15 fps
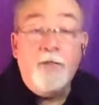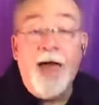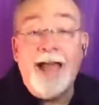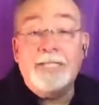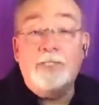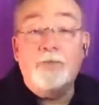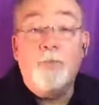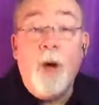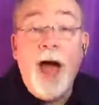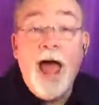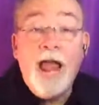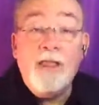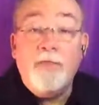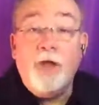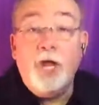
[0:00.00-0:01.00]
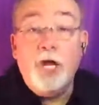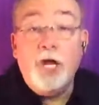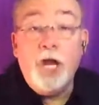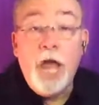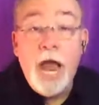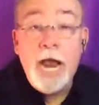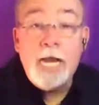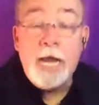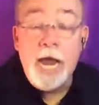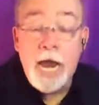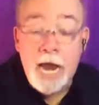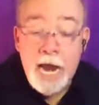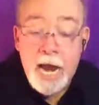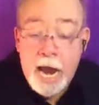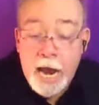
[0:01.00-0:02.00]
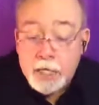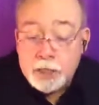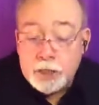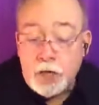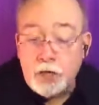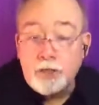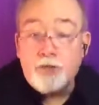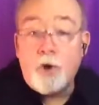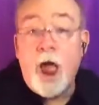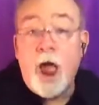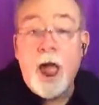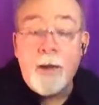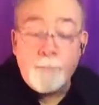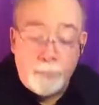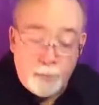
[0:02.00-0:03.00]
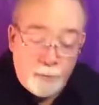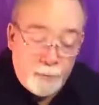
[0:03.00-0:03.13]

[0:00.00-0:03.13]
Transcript: That's why the lady is a tramp.